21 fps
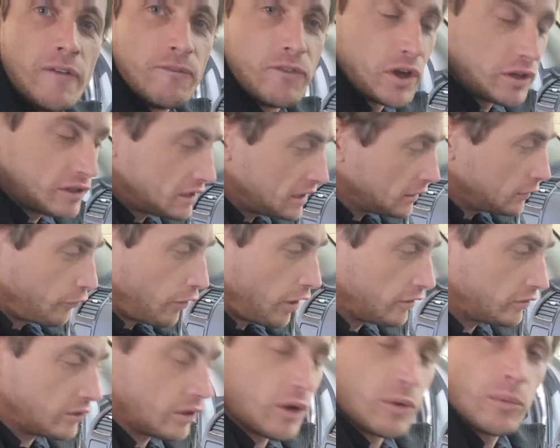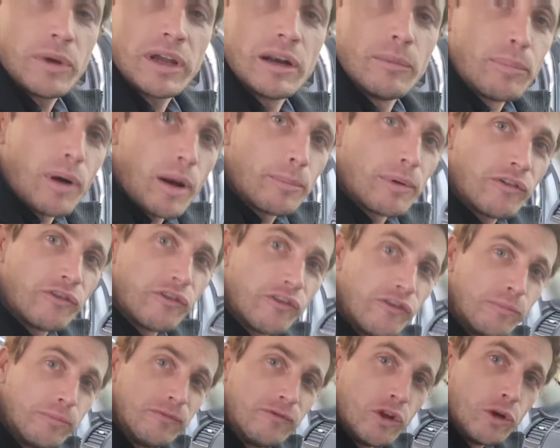First things first, we're going to pop off
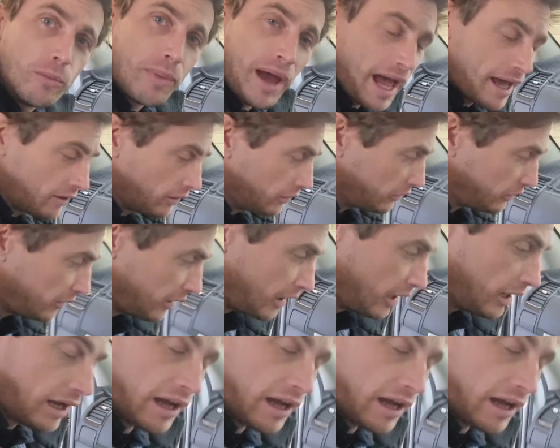a few panels.